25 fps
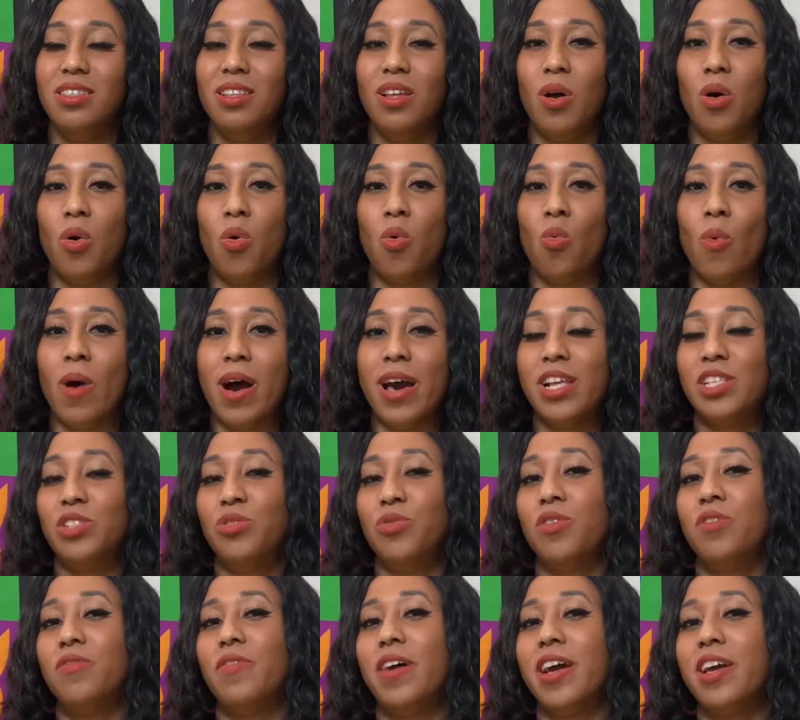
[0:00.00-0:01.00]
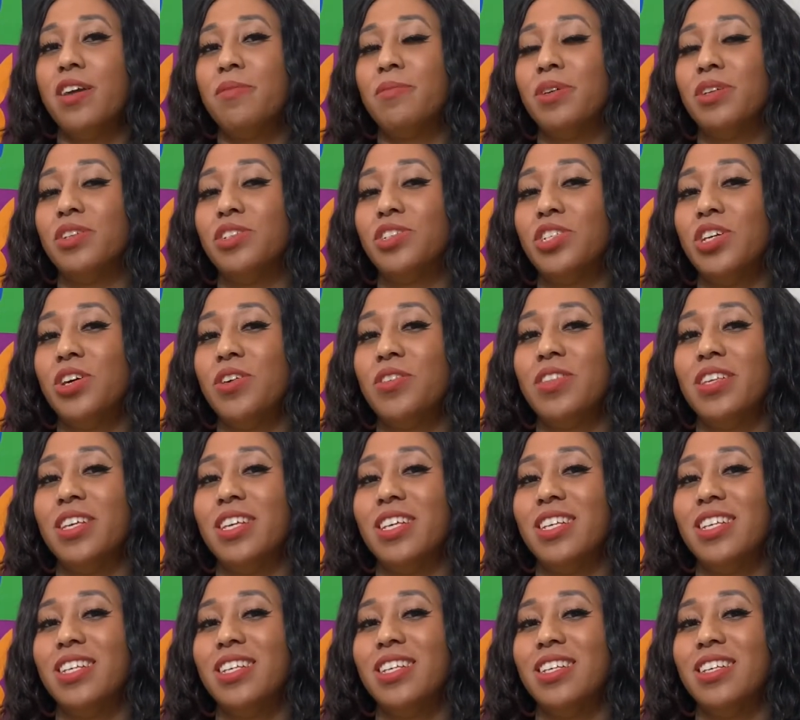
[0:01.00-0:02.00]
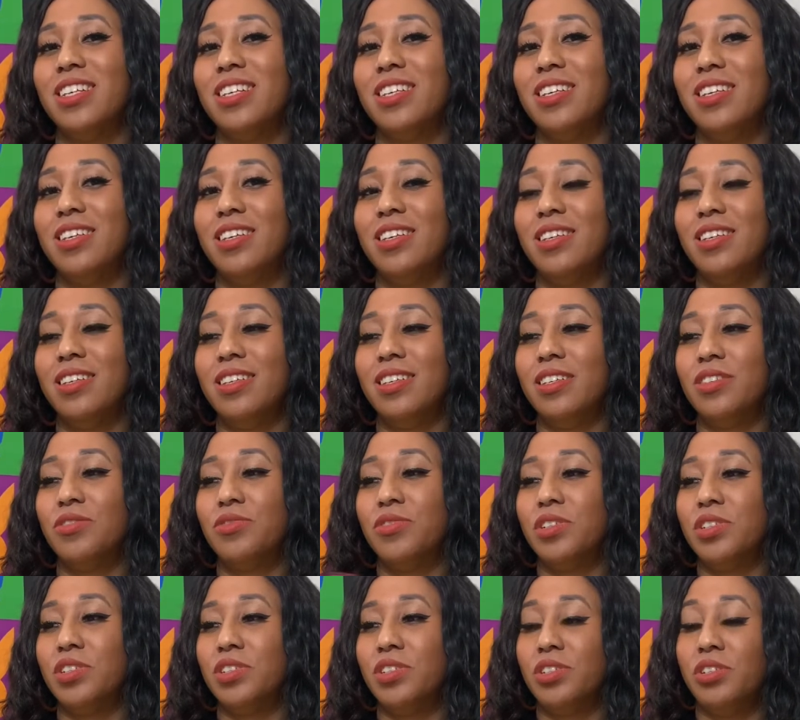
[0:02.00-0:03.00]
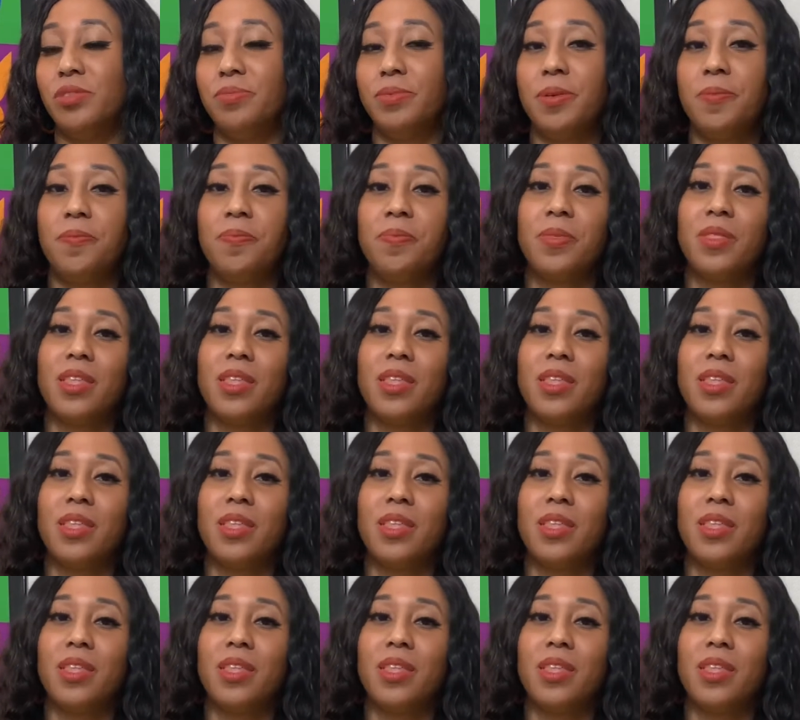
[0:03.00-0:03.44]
Why did you invite him on the show then? It's really stupid.